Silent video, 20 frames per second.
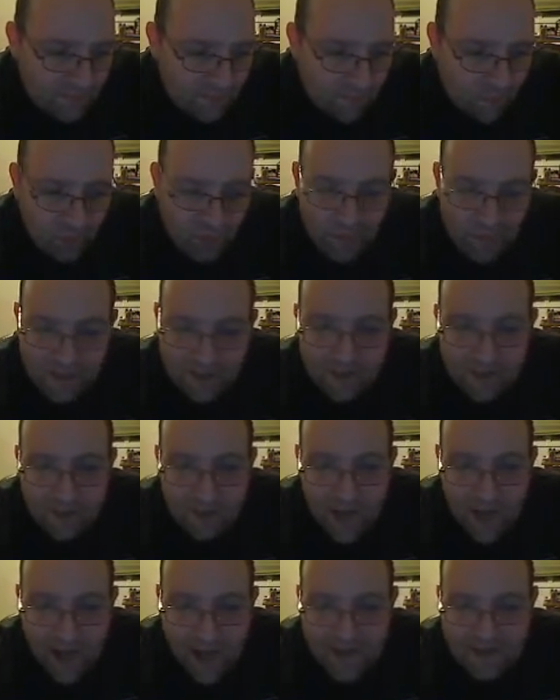one of my
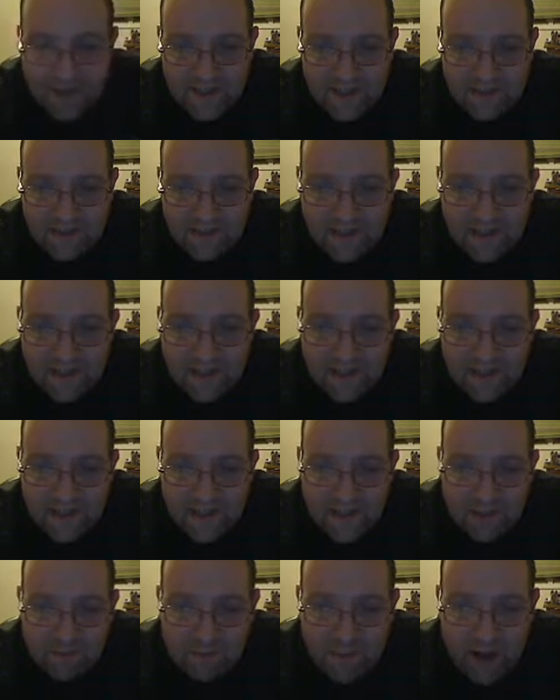two guys has
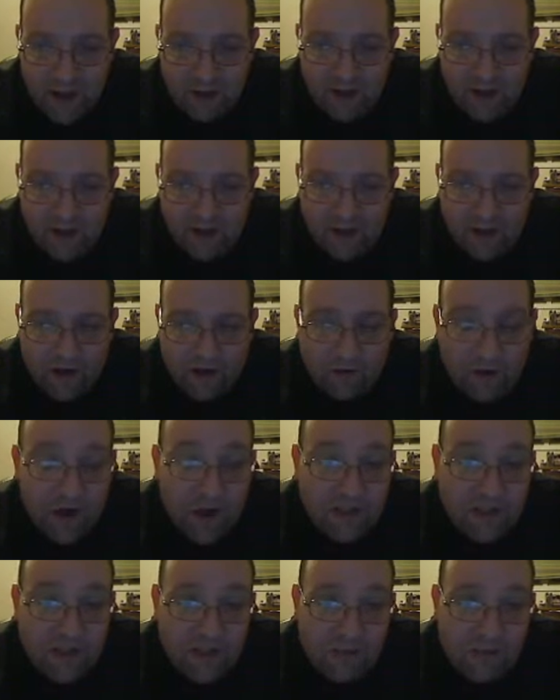bought out a
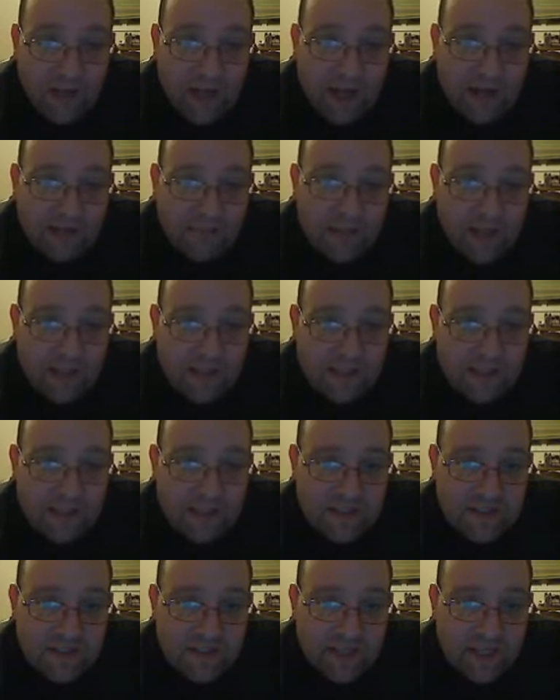garage that went out of
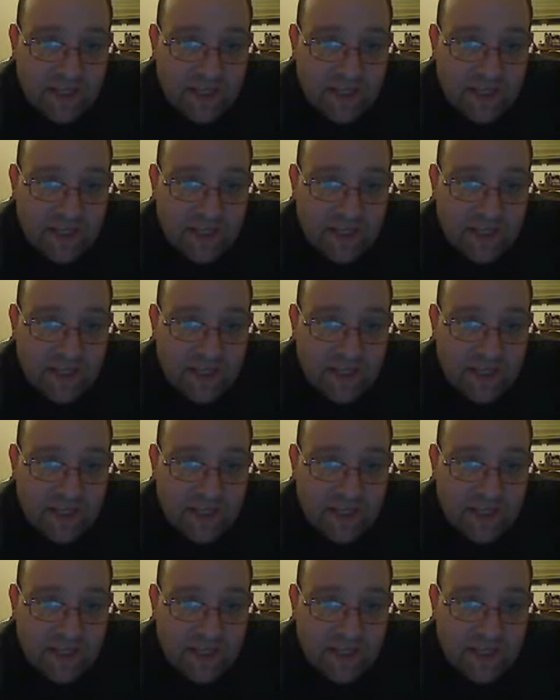business,